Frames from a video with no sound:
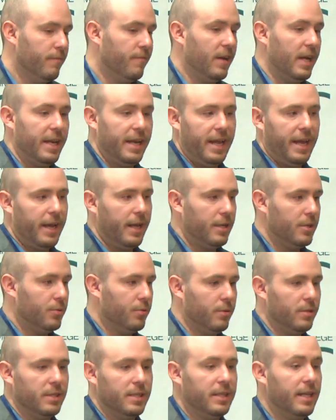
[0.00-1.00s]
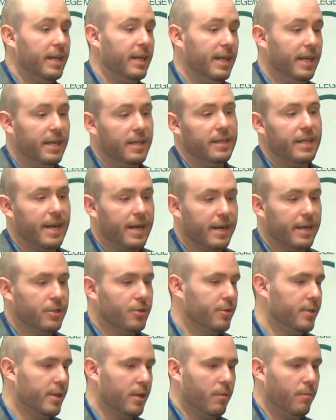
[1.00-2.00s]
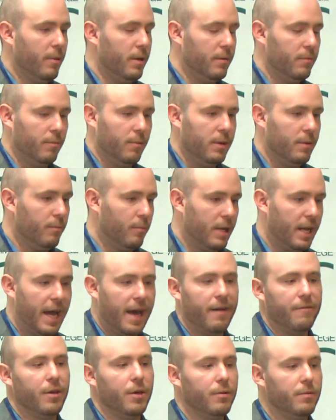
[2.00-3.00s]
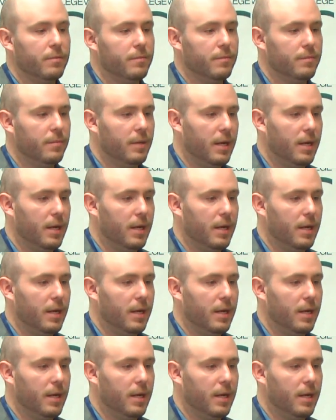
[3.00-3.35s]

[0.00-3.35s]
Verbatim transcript: funding and tools that they need in that country, or what what what have you,